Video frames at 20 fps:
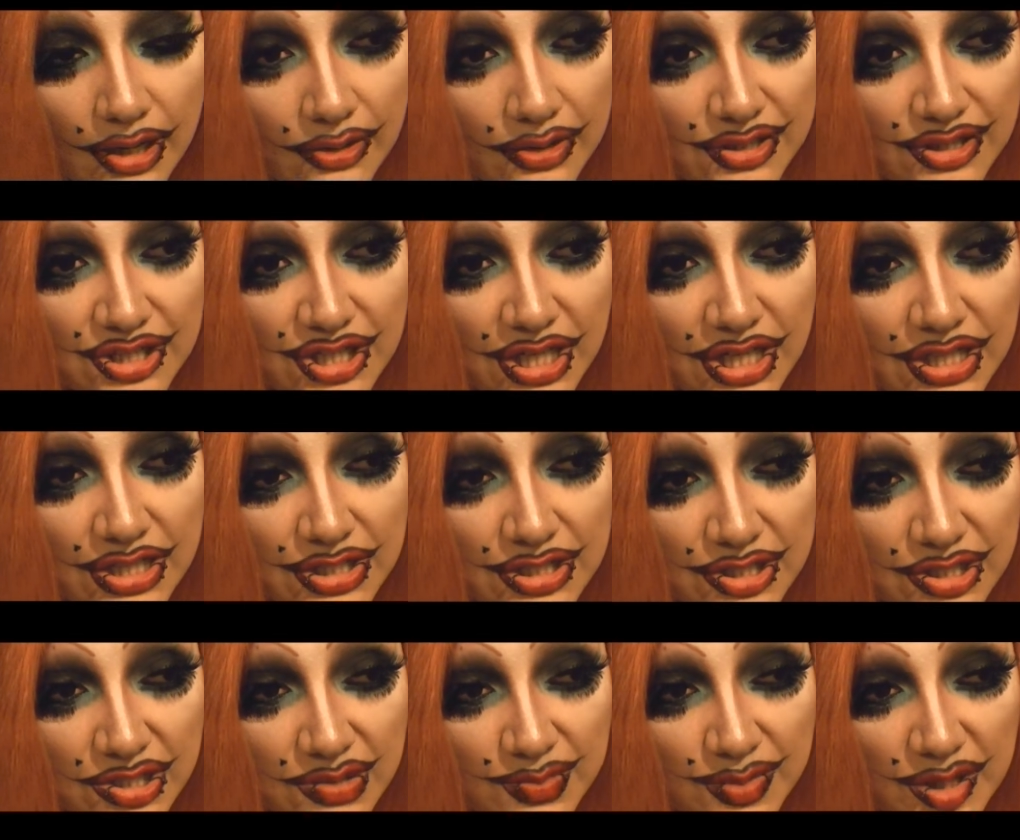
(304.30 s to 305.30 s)
it
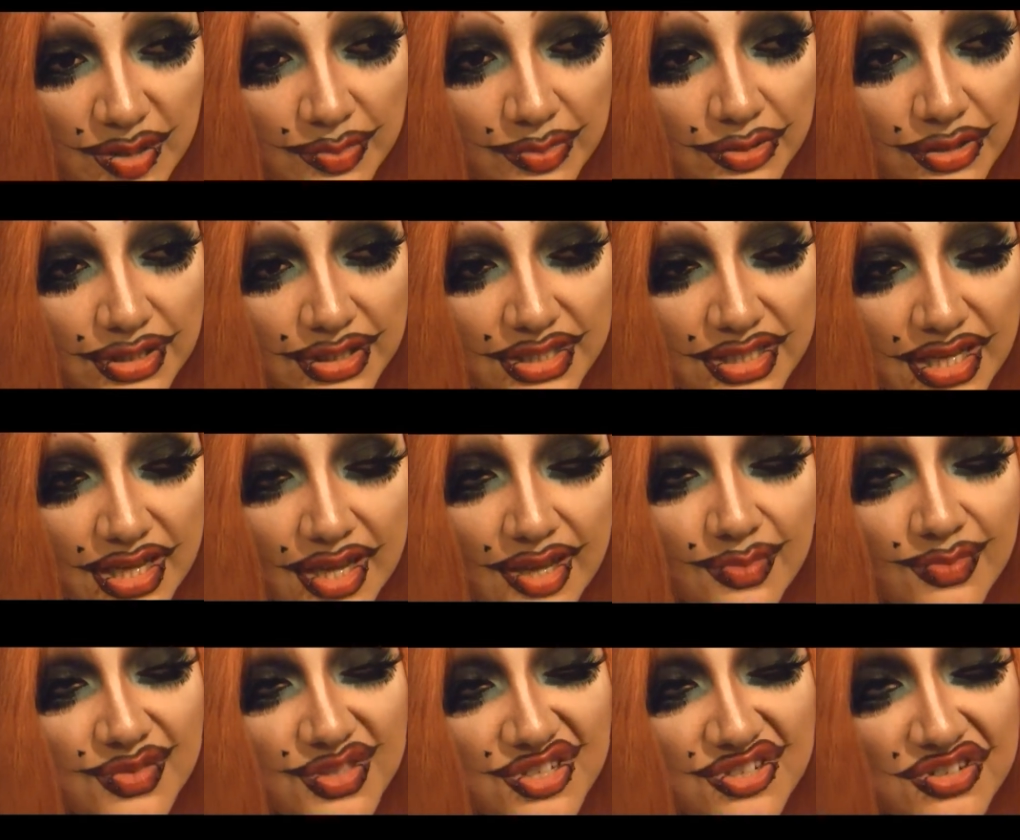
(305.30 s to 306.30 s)
changes people. It
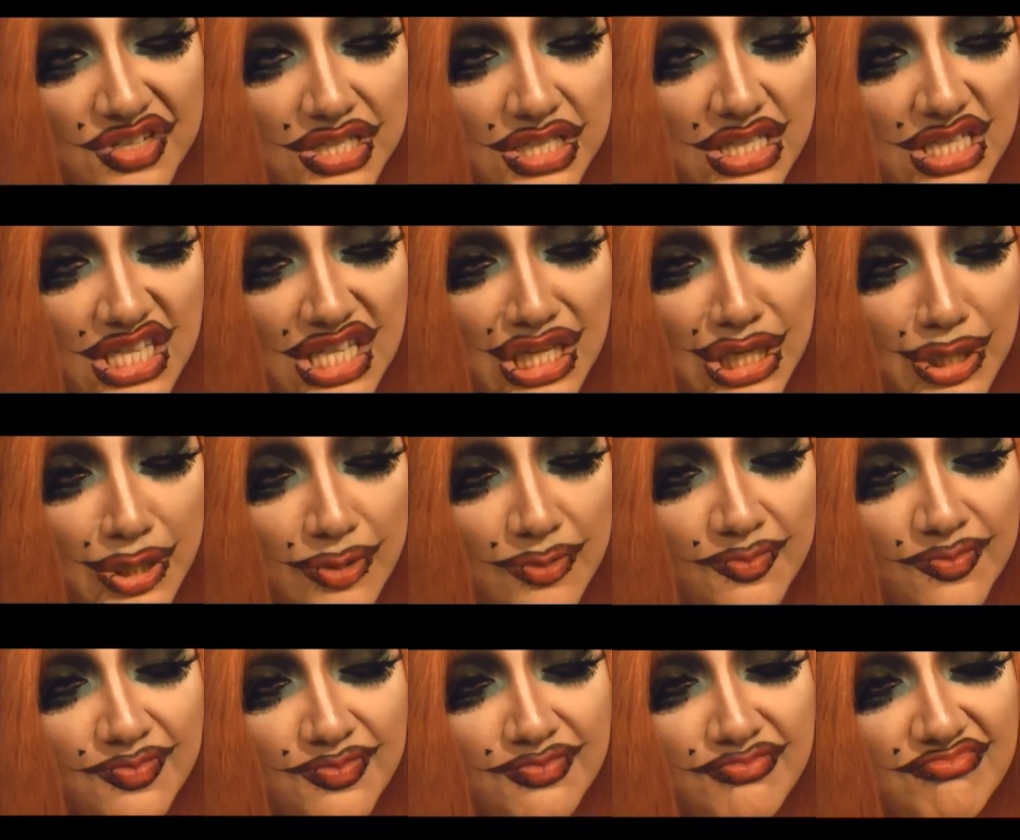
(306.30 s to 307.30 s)
tames your inner
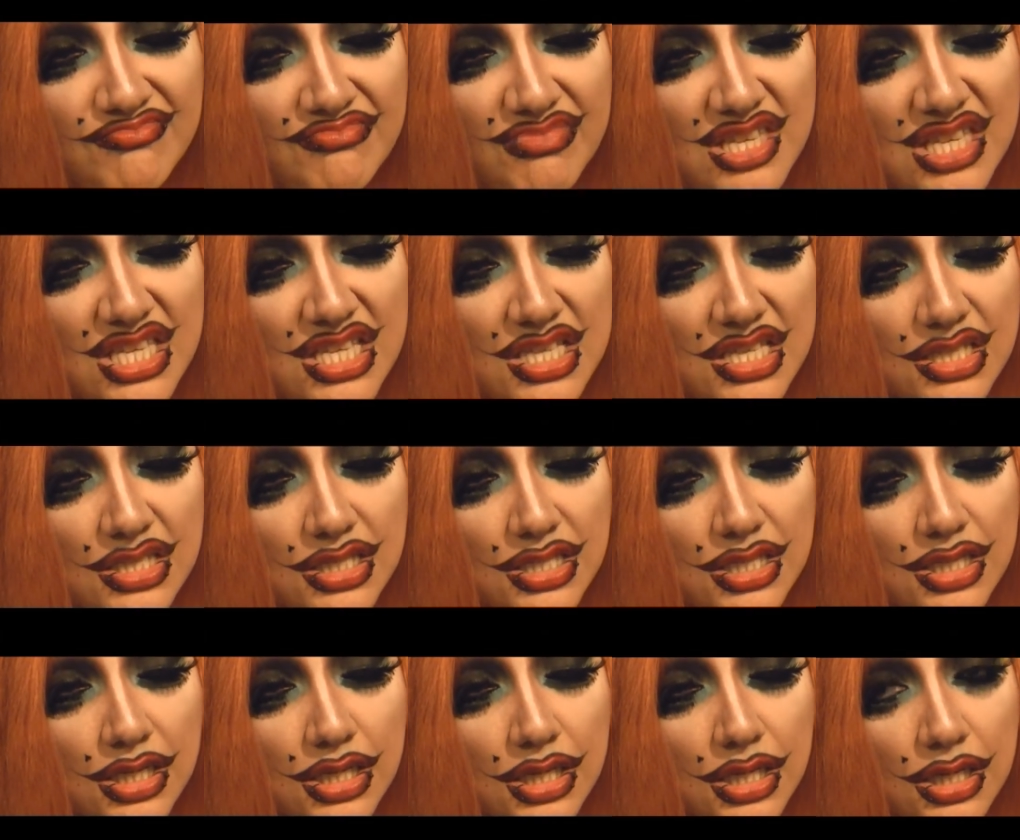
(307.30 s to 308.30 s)

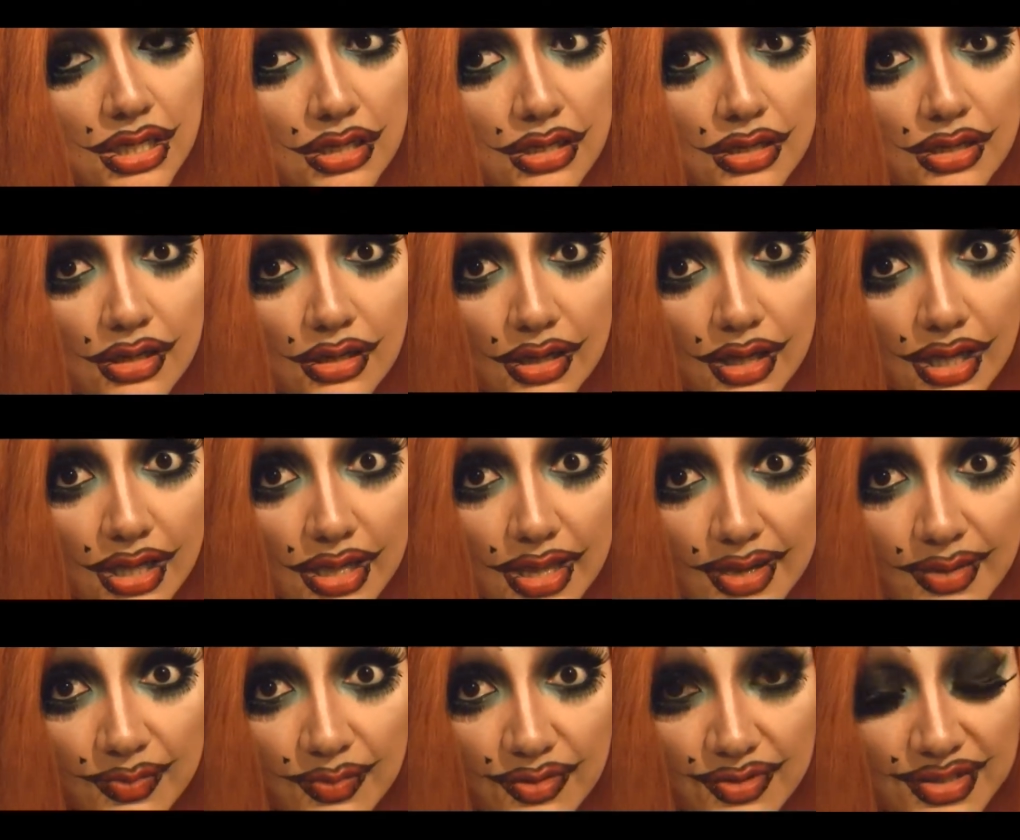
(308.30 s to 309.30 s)
beast. I
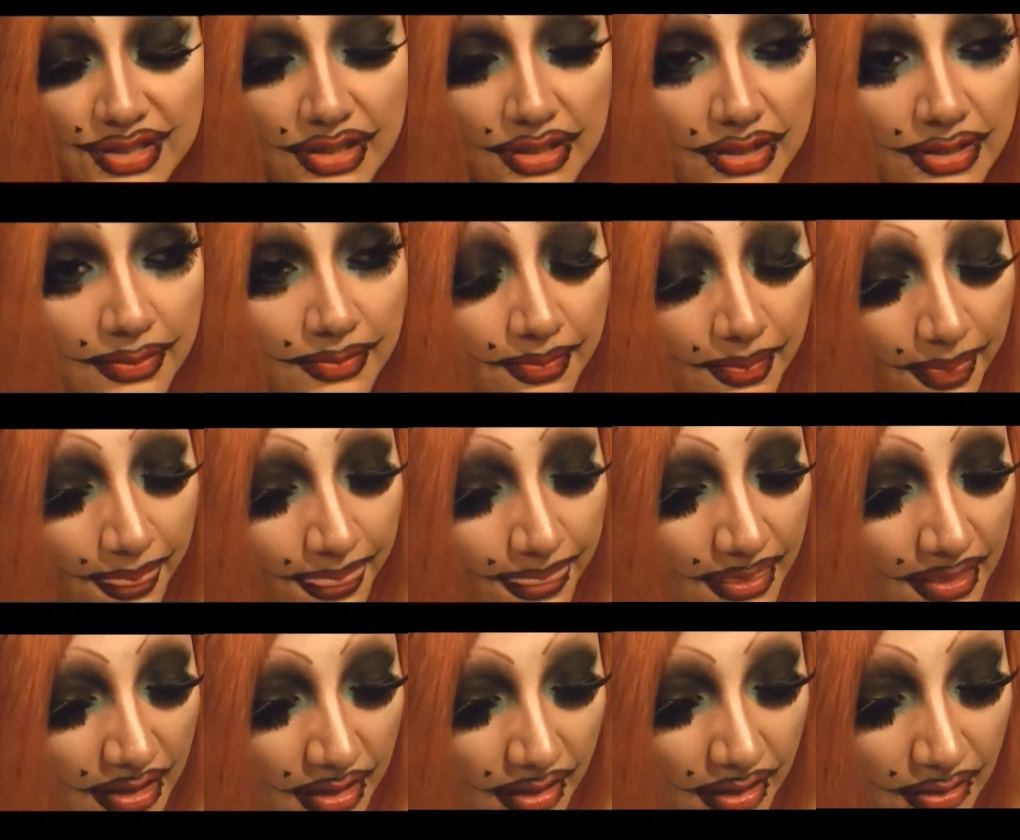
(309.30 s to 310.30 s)
like music.
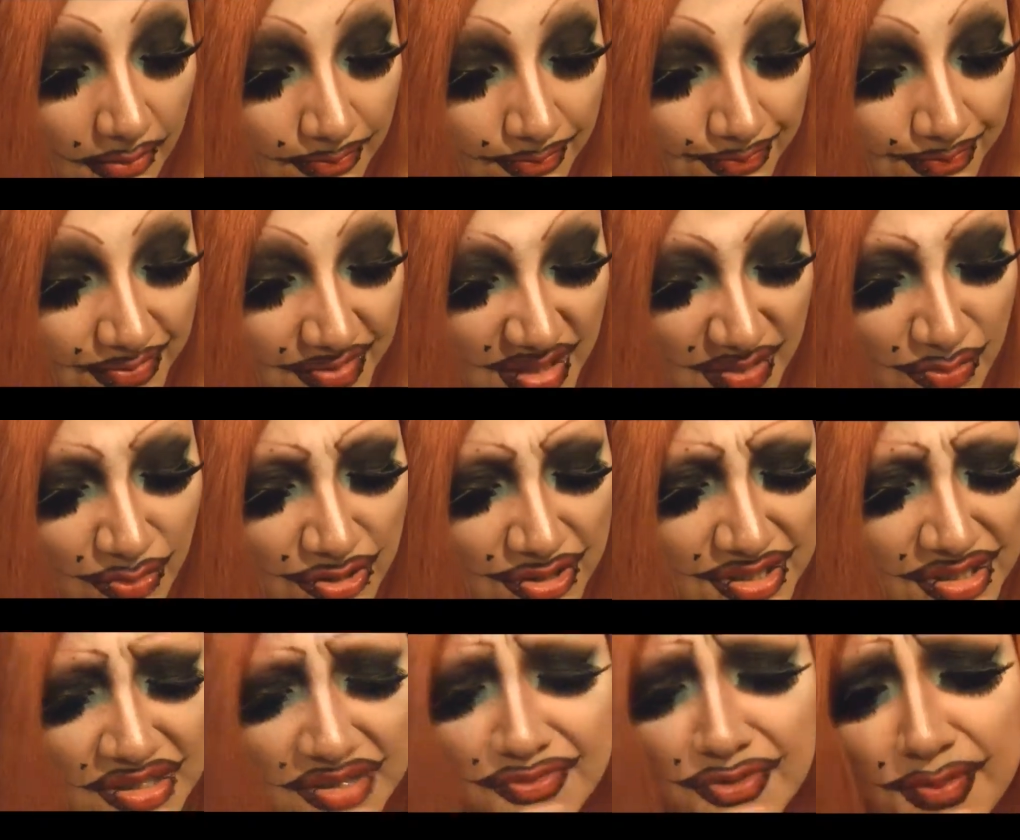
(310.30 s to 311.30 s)
Some more
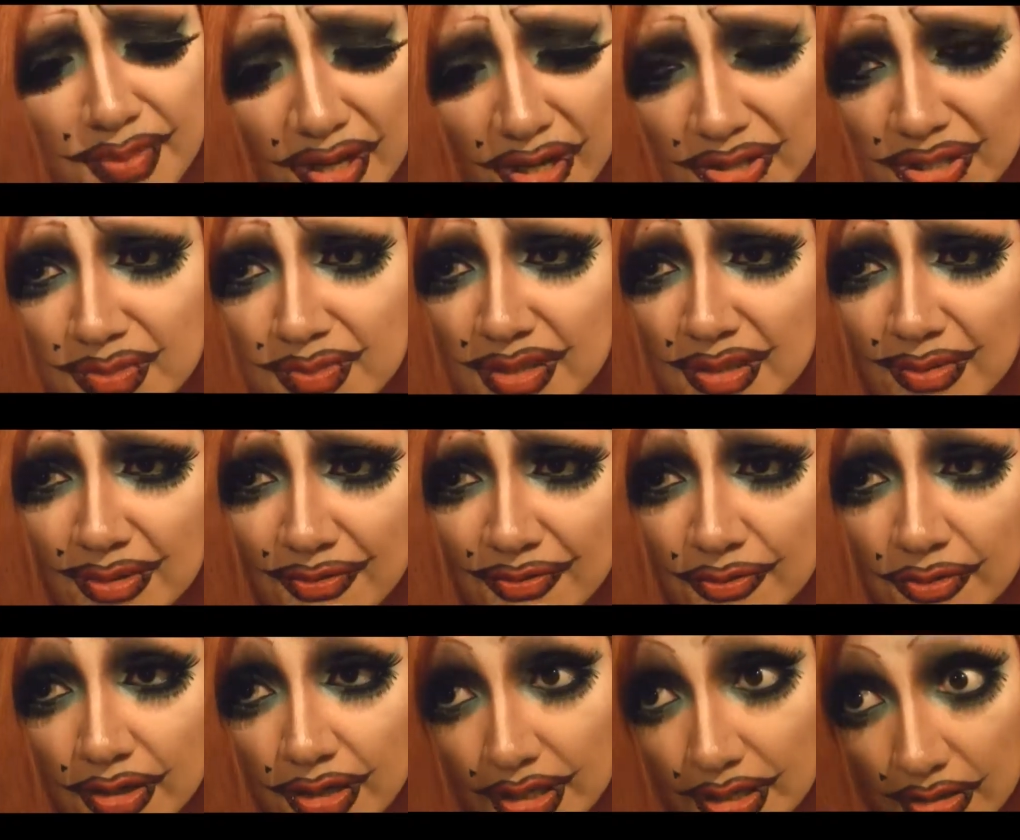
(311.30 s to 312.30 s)
stuff about me
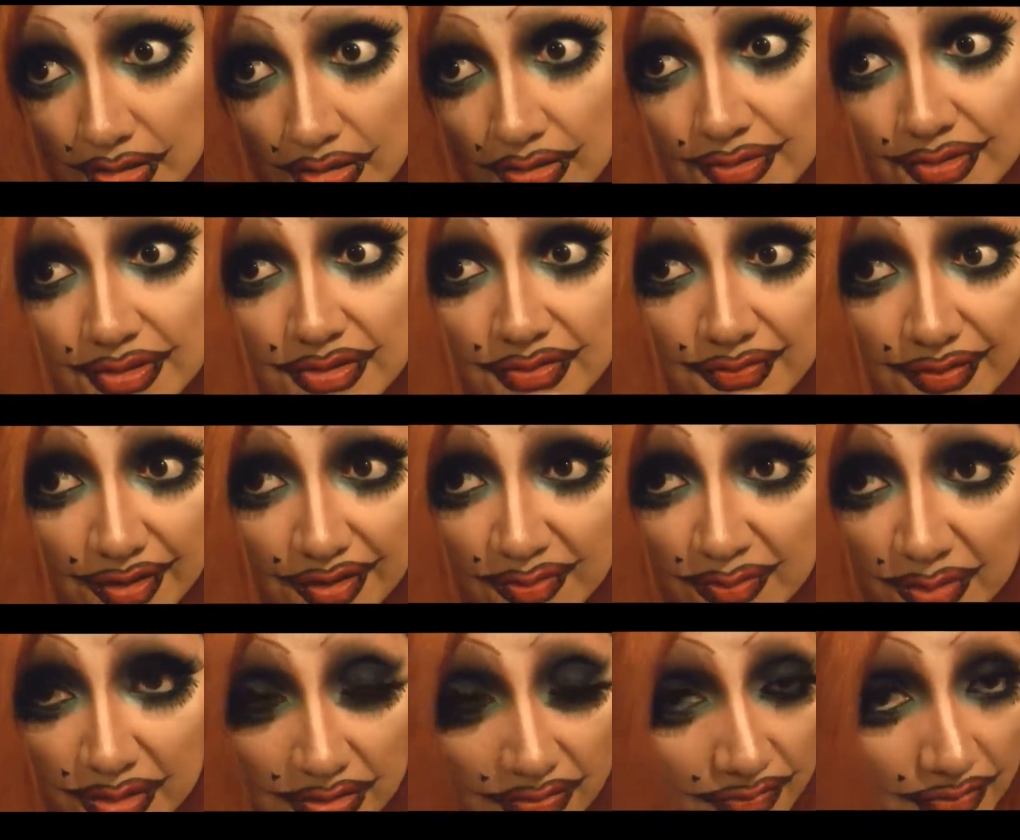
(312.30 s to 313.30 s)
before I call this
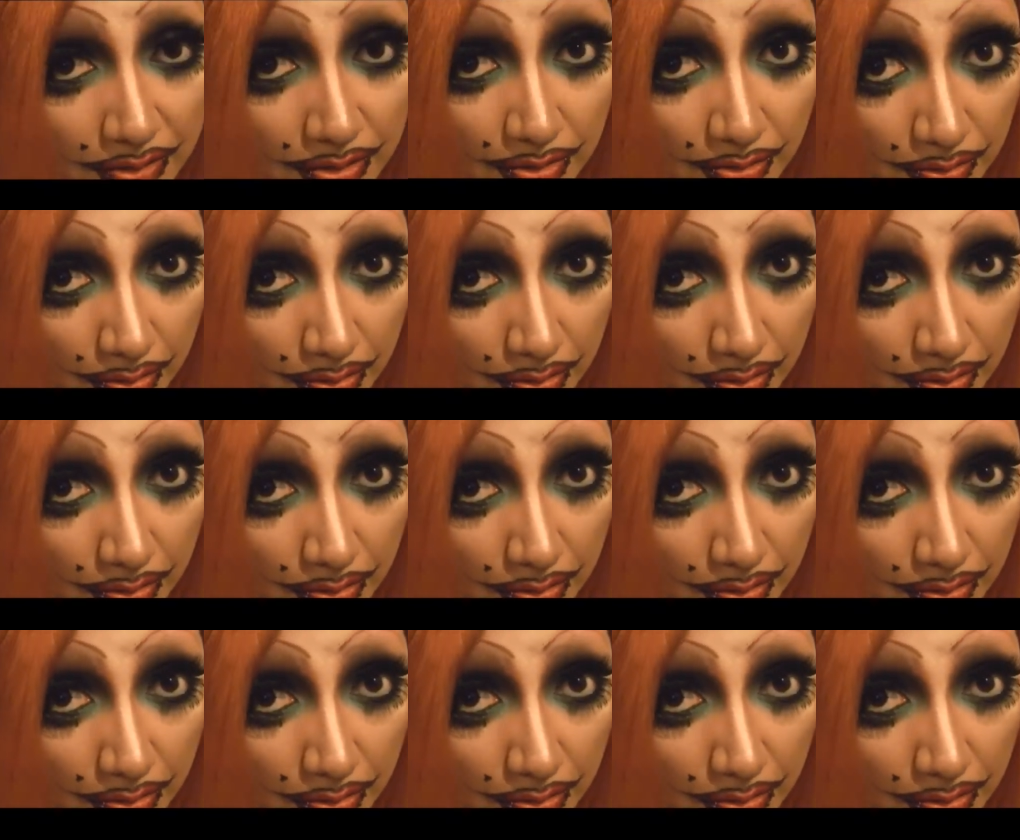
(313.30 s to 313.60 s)
5-minute video